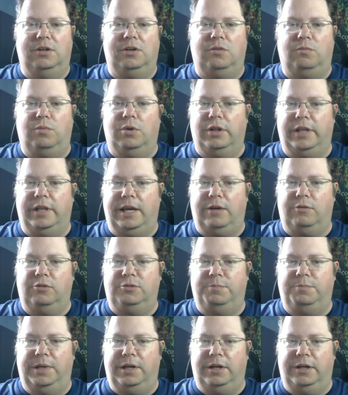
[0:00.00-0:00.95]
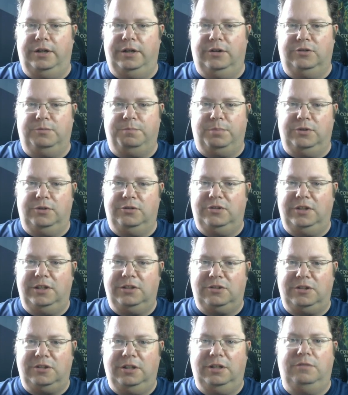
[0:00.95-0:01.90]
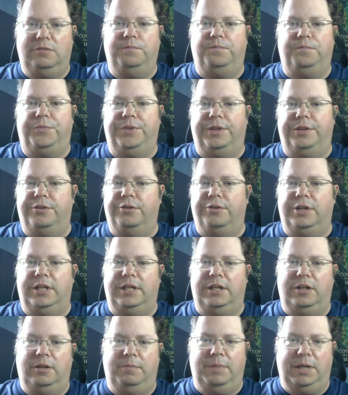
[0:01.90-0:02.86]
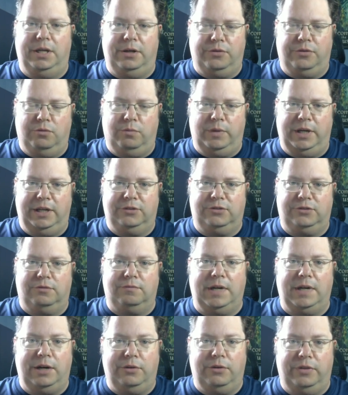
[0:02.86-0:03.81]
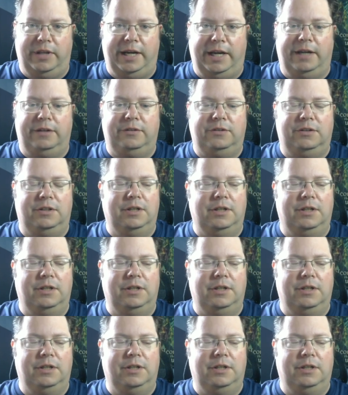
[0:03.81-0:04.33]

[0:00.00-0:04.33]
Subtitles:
where language barriers persisted, there needed to be other ways around that.